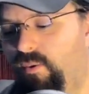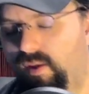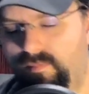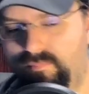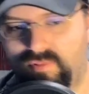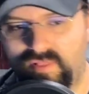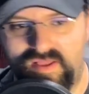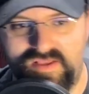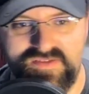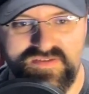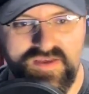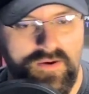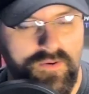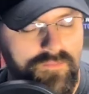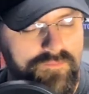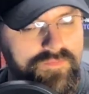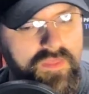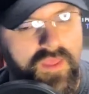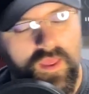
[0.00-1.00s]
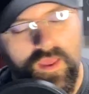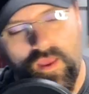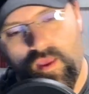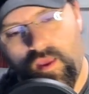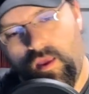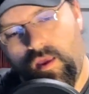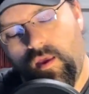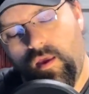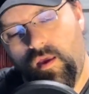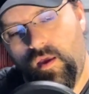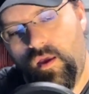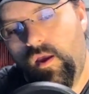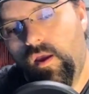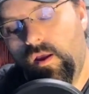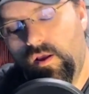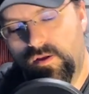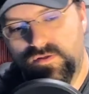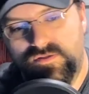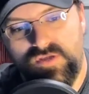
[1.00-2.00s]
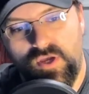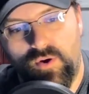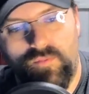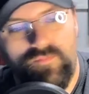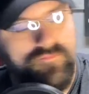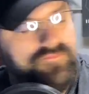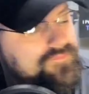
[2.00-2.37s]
it plays out. So,